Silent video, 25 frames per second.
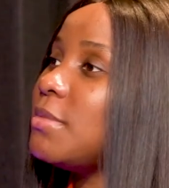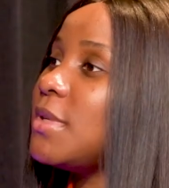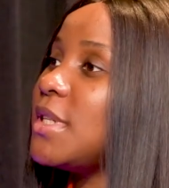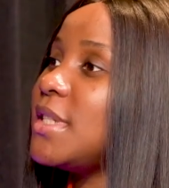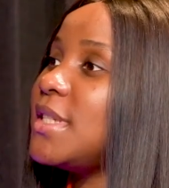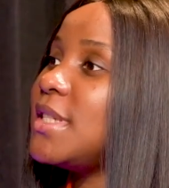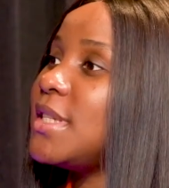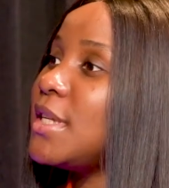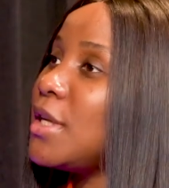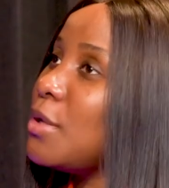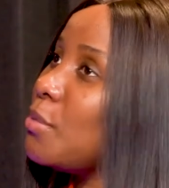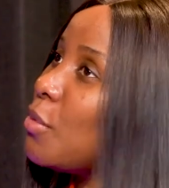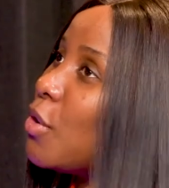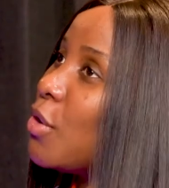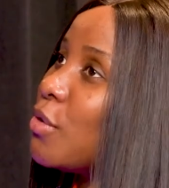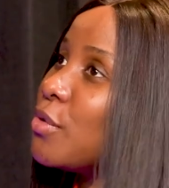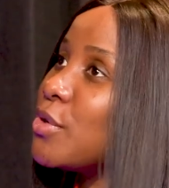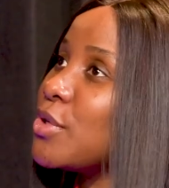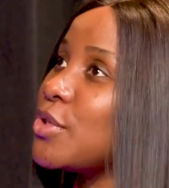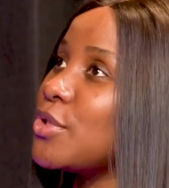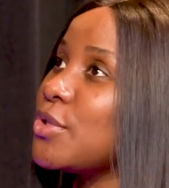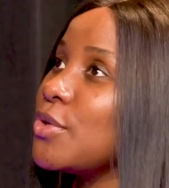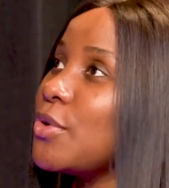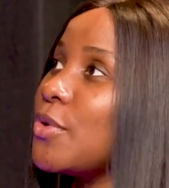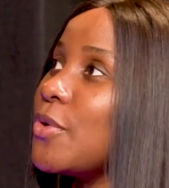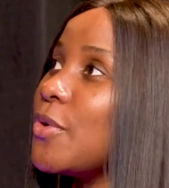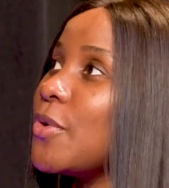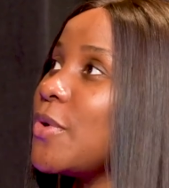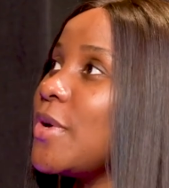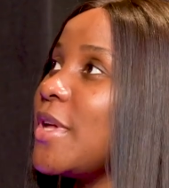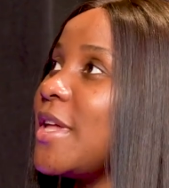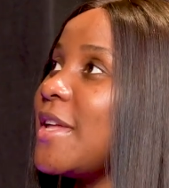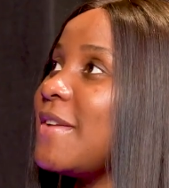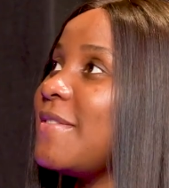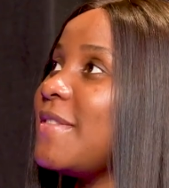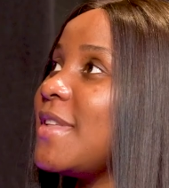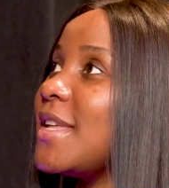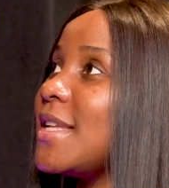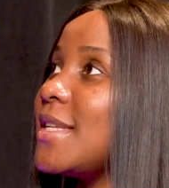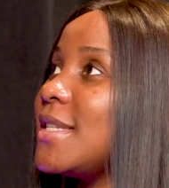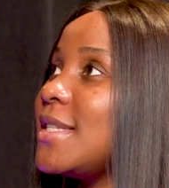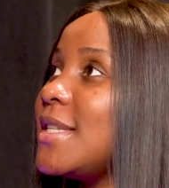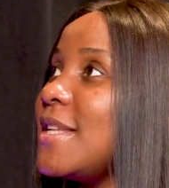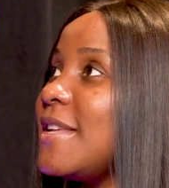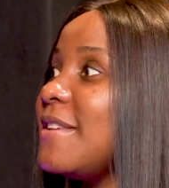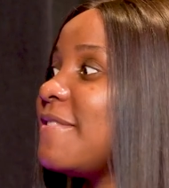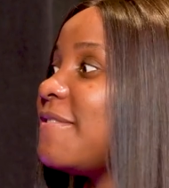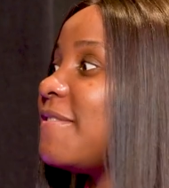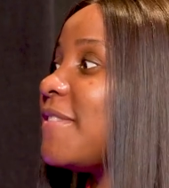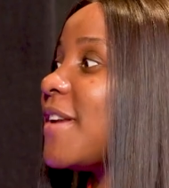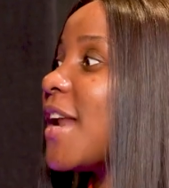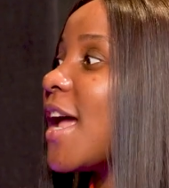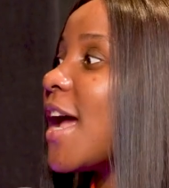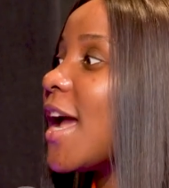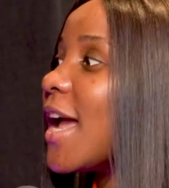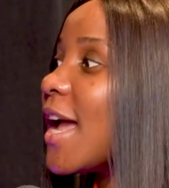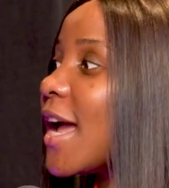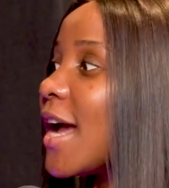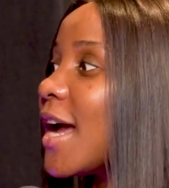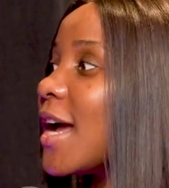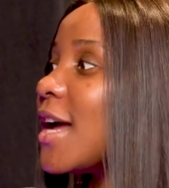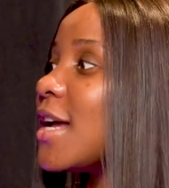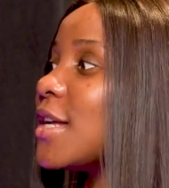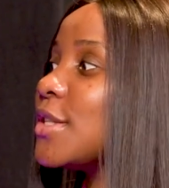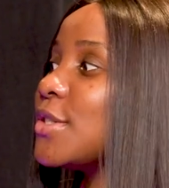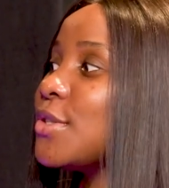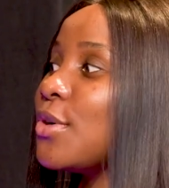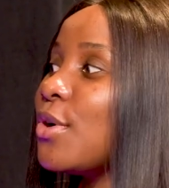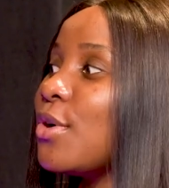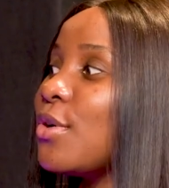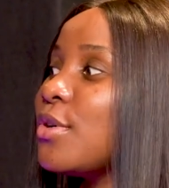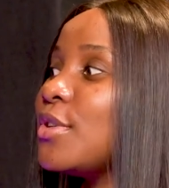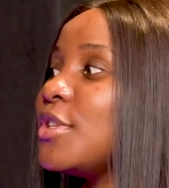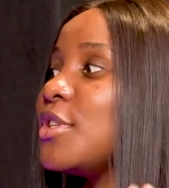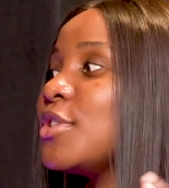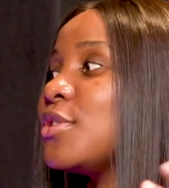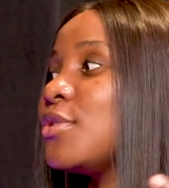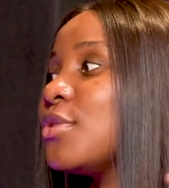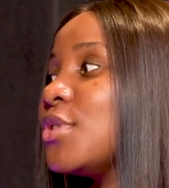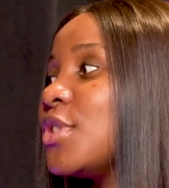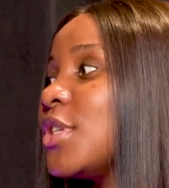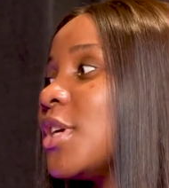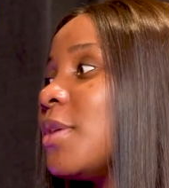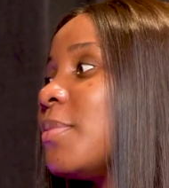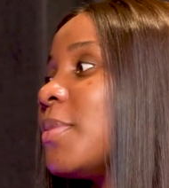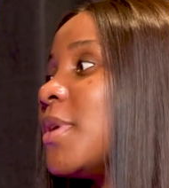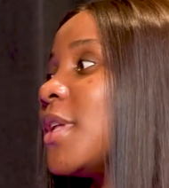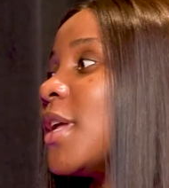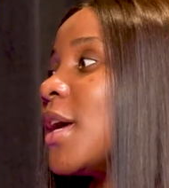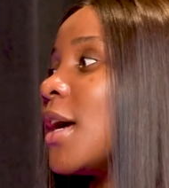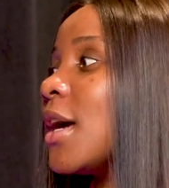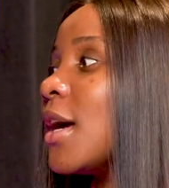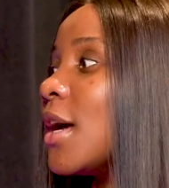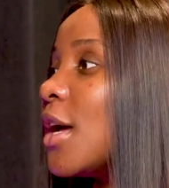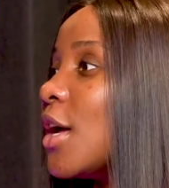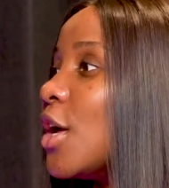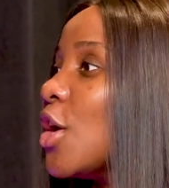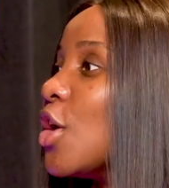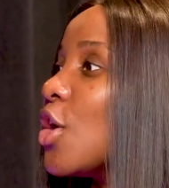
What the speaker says: The team also, if they see flyers or all this social media